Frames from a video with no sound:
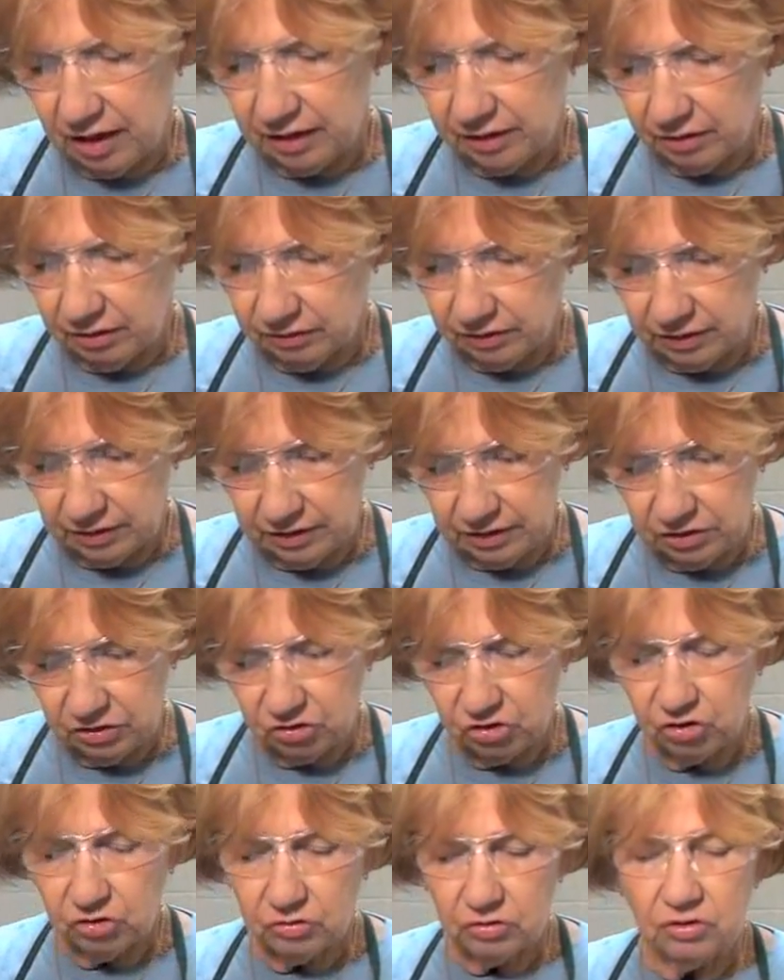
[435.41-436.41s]
not on the
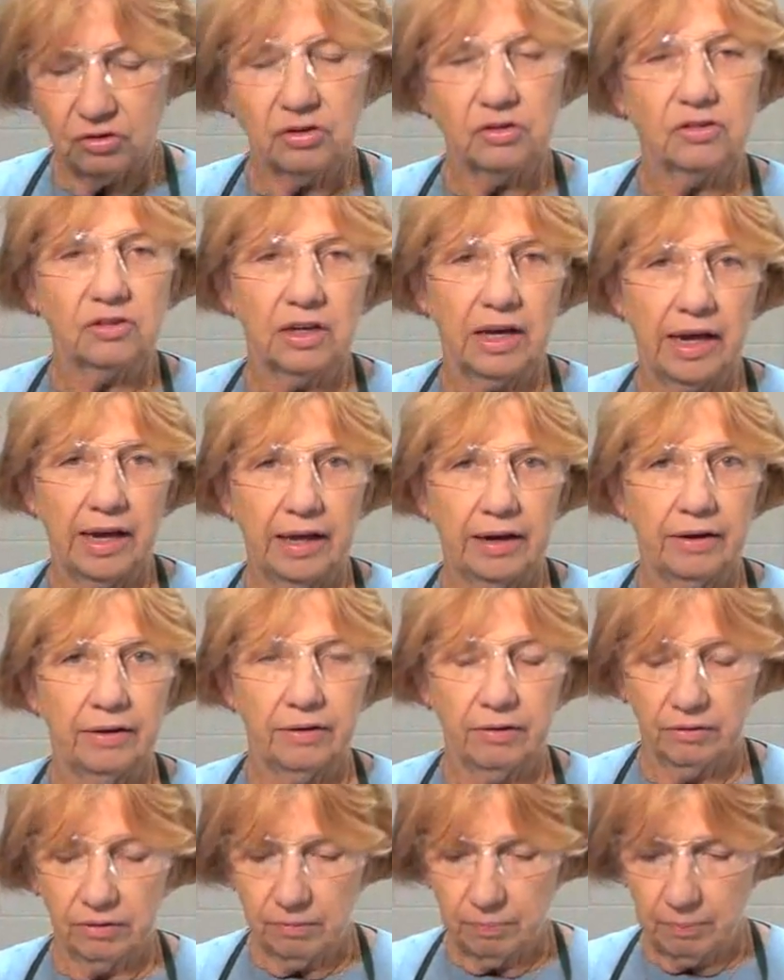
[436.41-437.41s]
list, you can just add
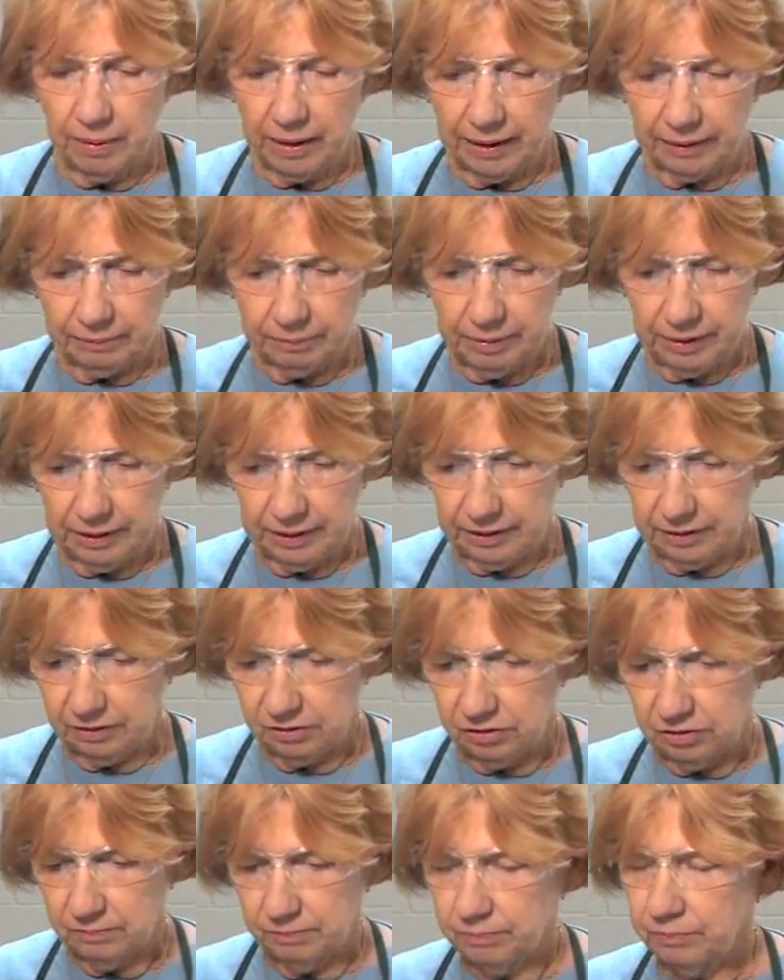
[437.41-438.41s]
it on the back
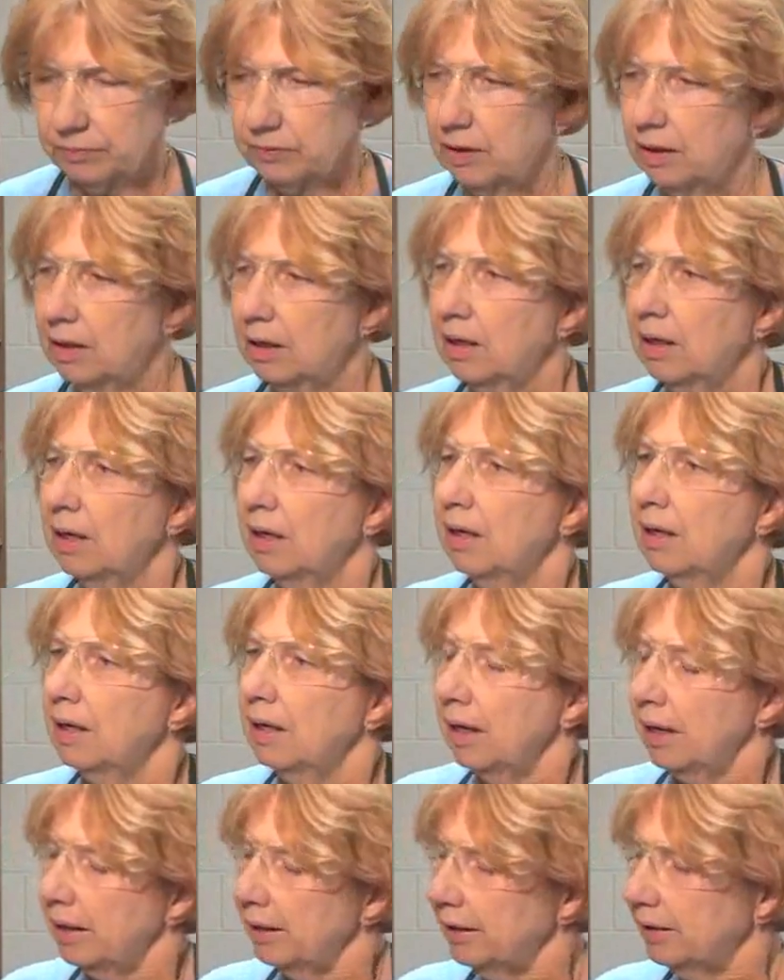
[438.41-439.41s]
page.
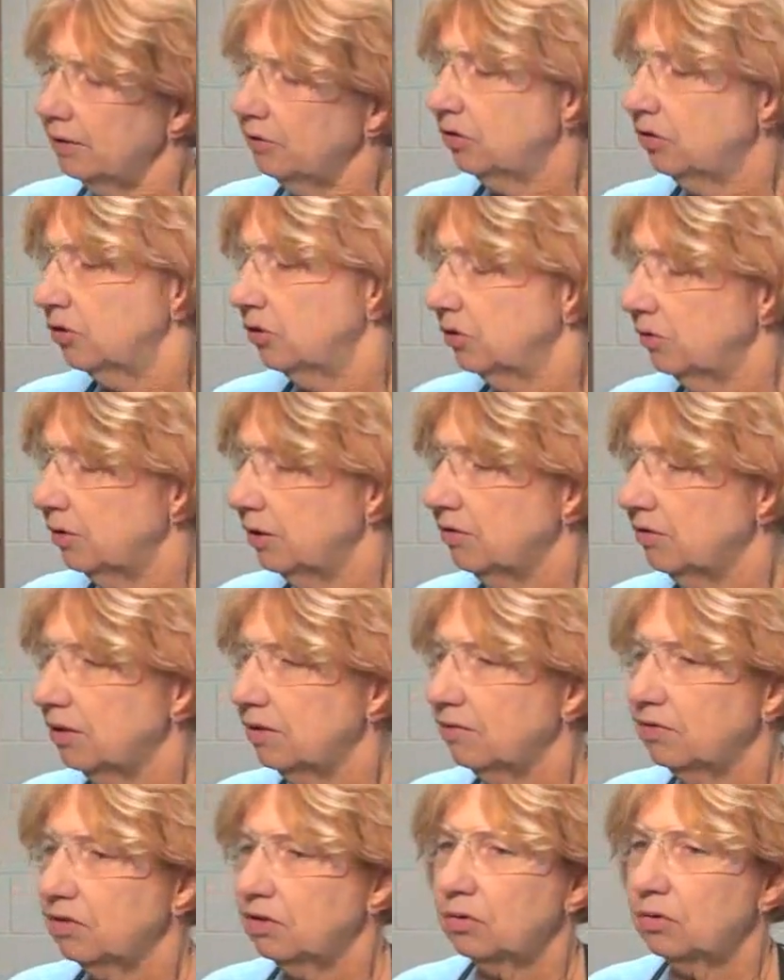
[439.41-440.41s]
And to do this
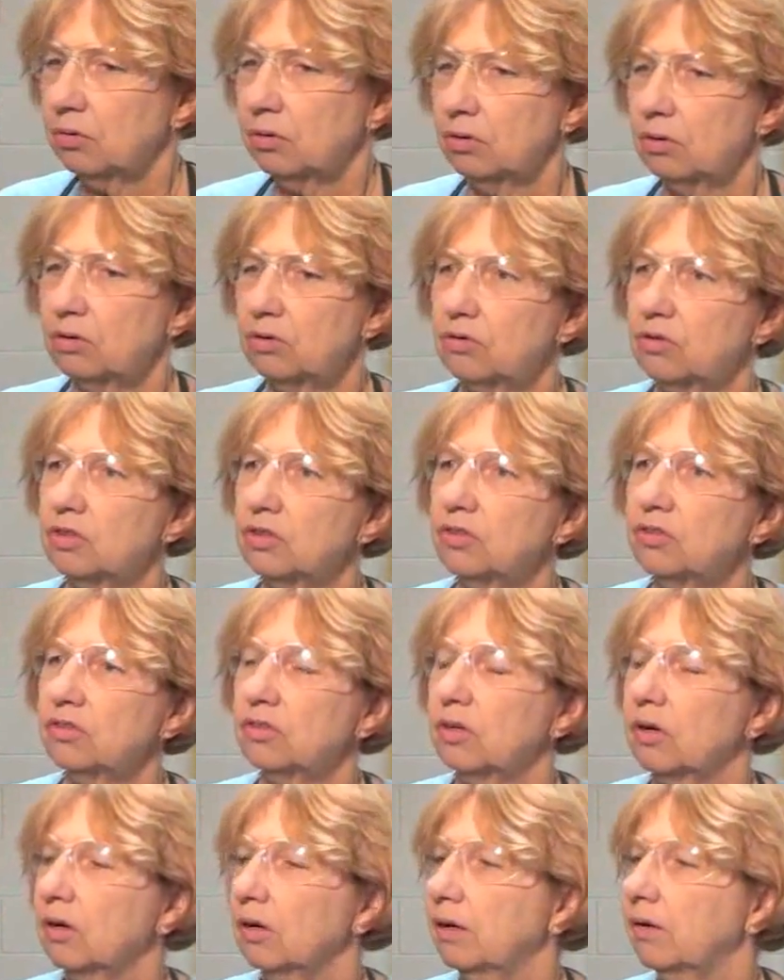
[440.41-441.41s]
inventory, you just
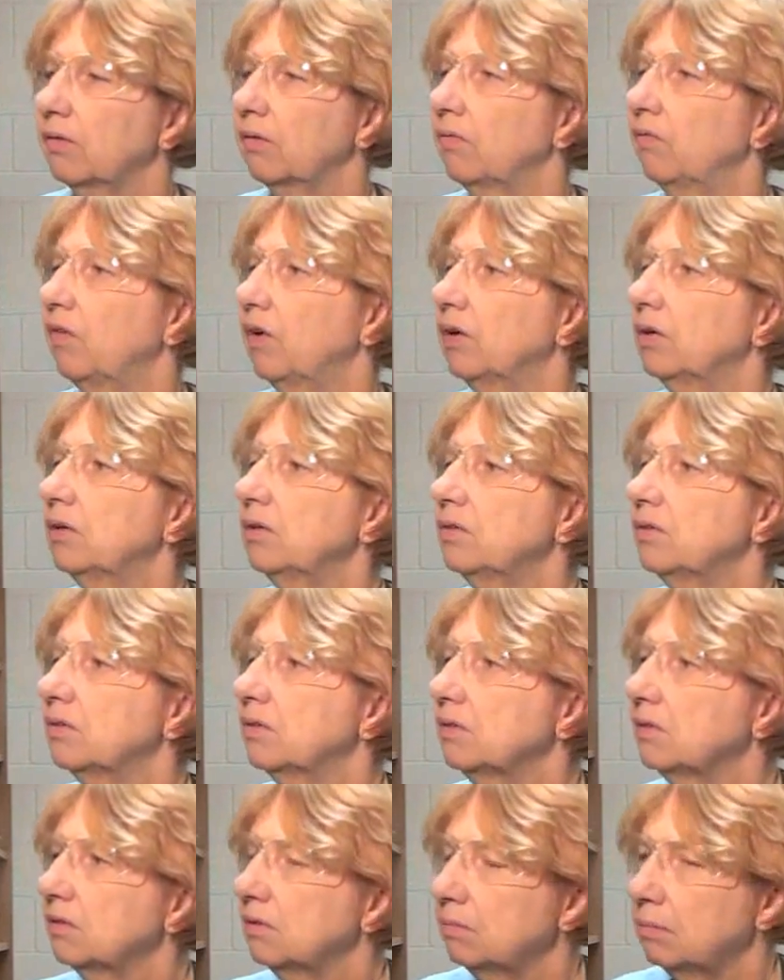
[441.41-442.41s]
start very
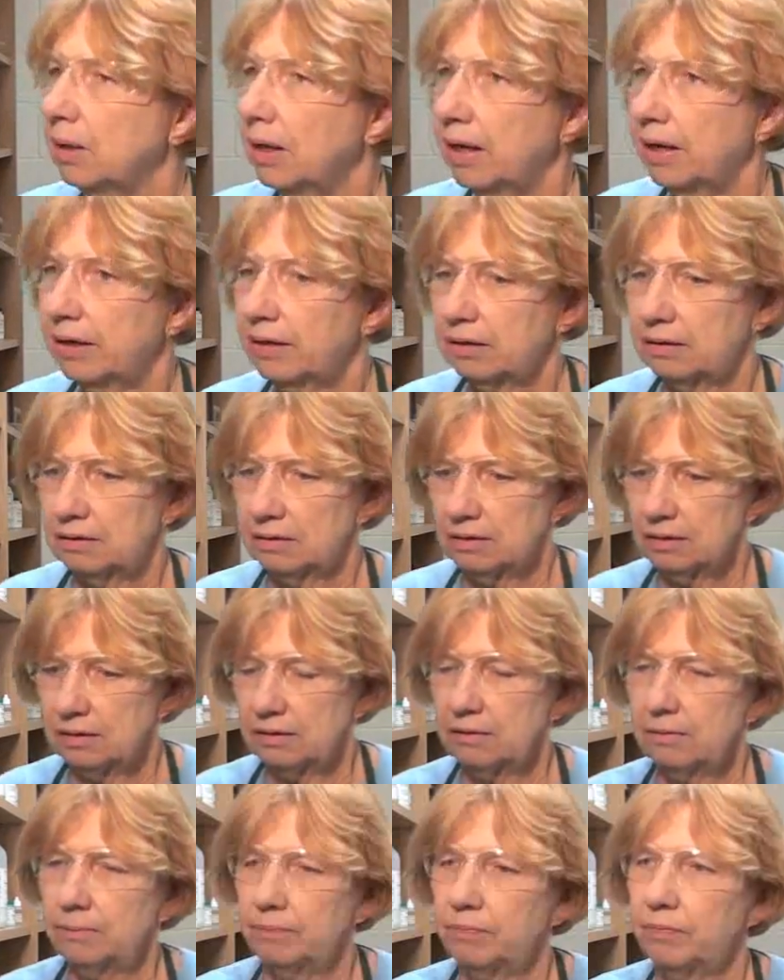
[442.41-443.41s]

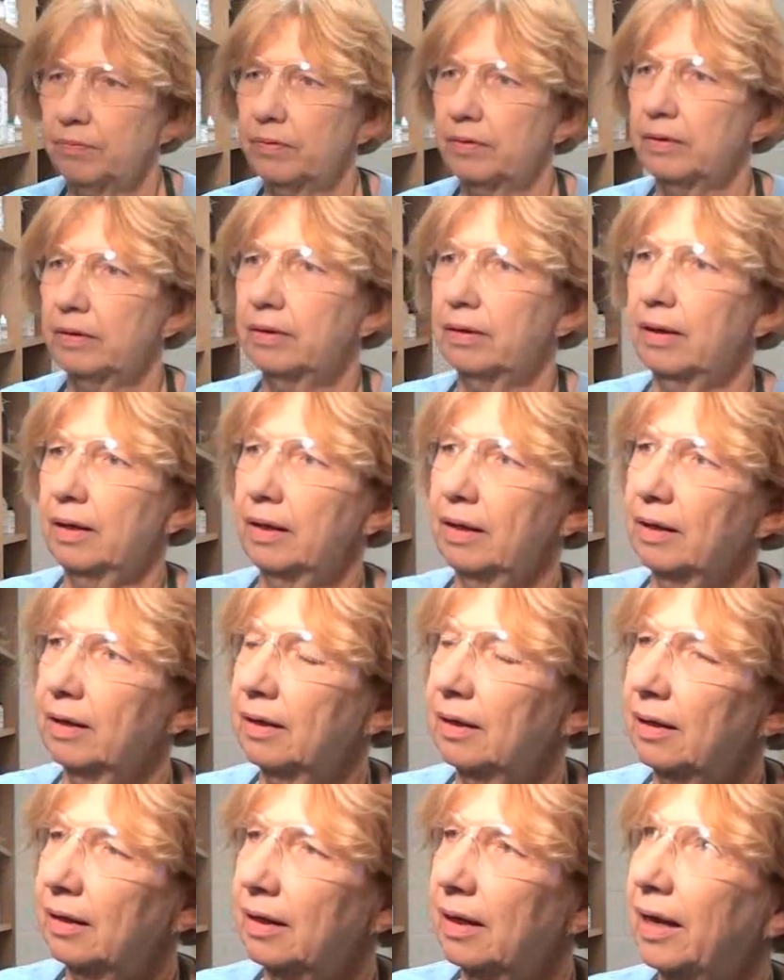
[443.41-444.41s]
systematically
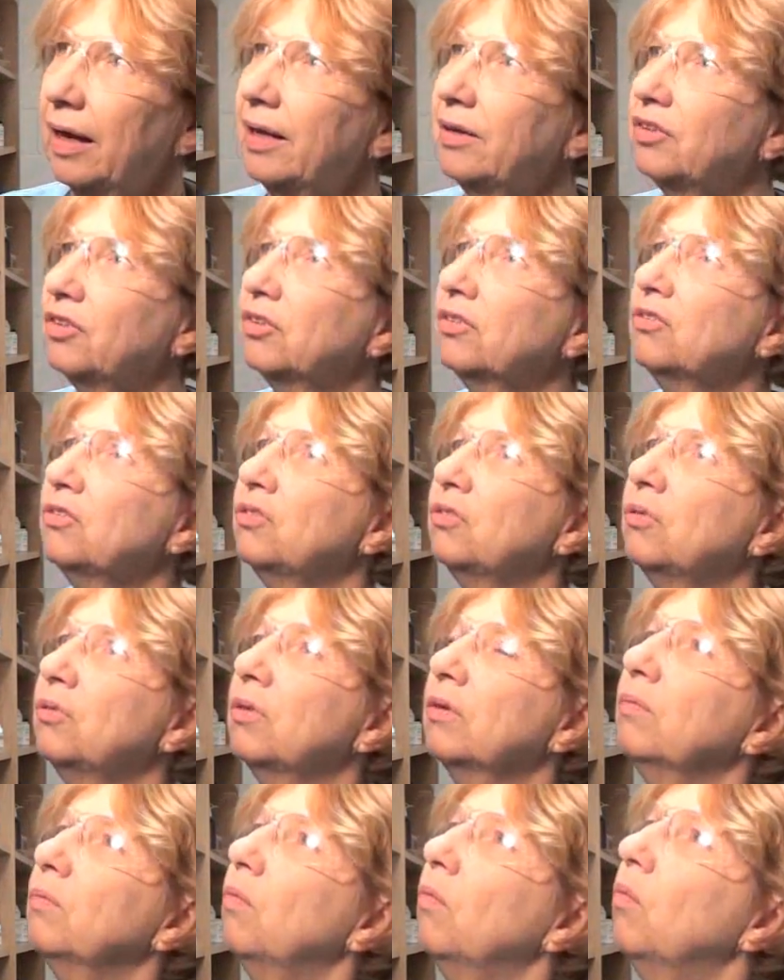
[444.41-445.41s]
and just do
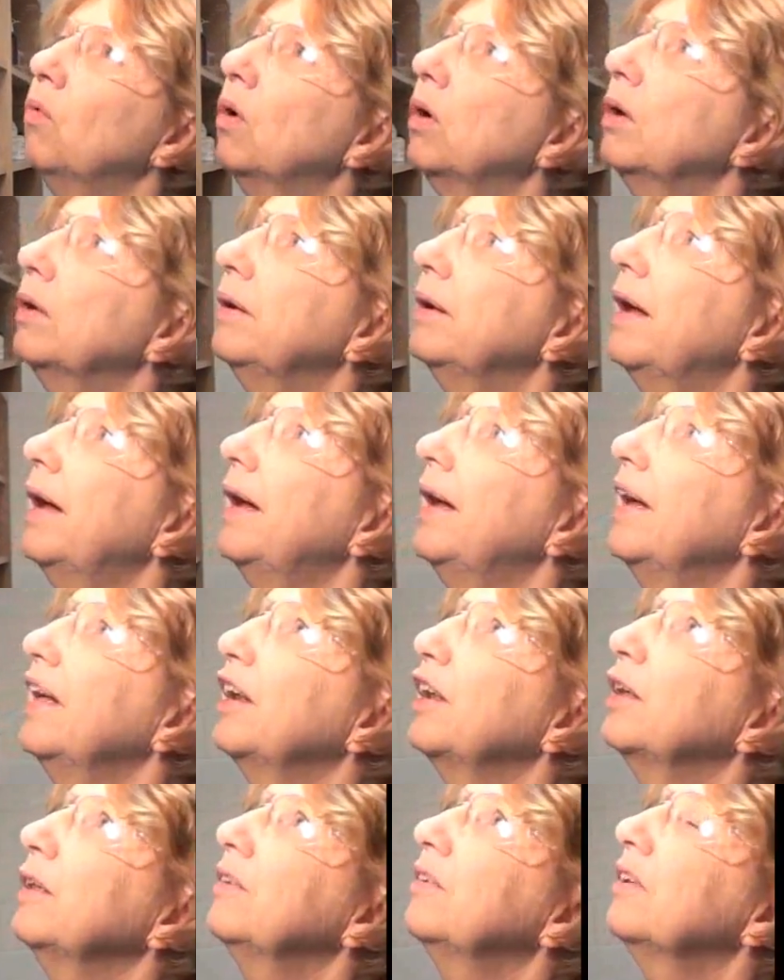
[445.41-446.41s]
them one
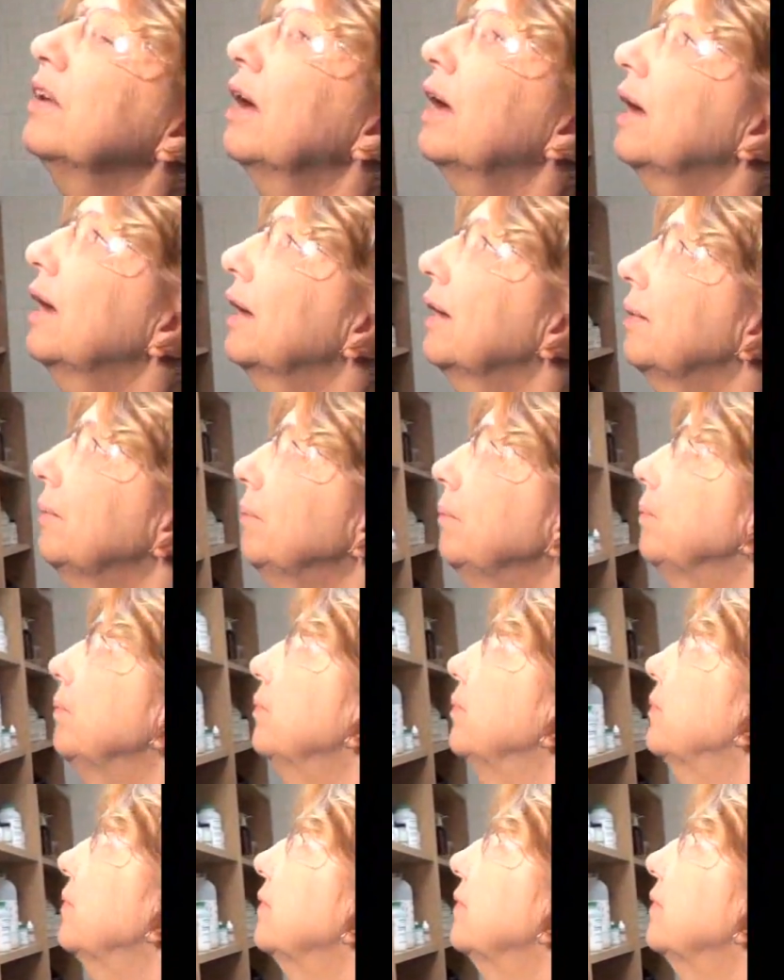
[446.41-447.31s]
at a time.